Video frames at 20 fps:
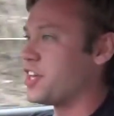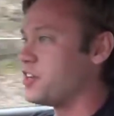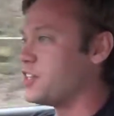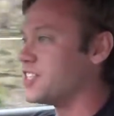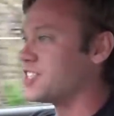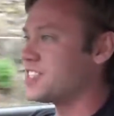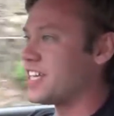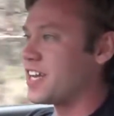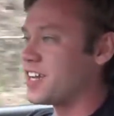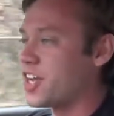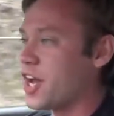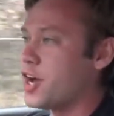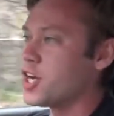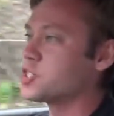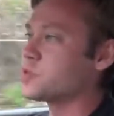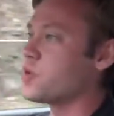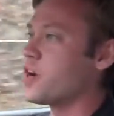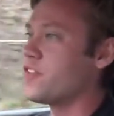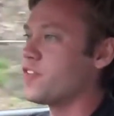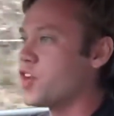It
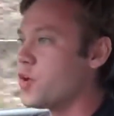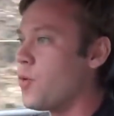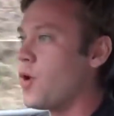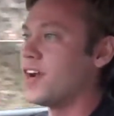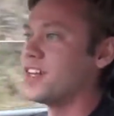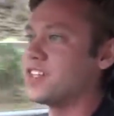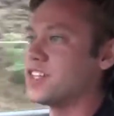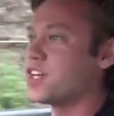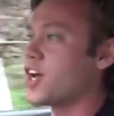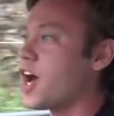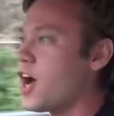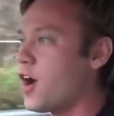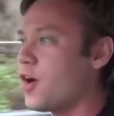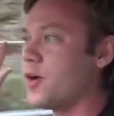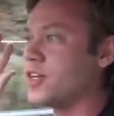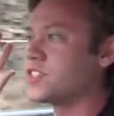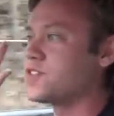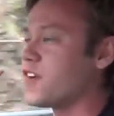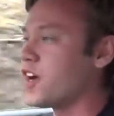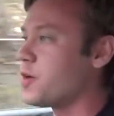goes wherever you want it to go.
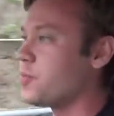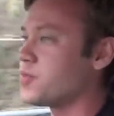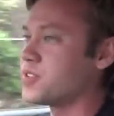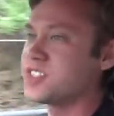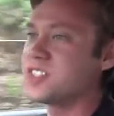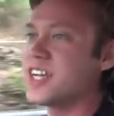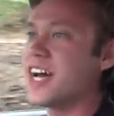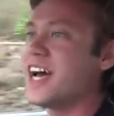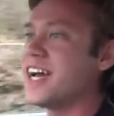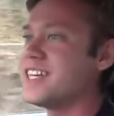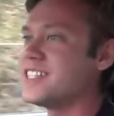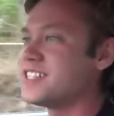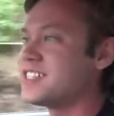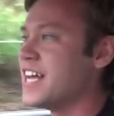It's very precise.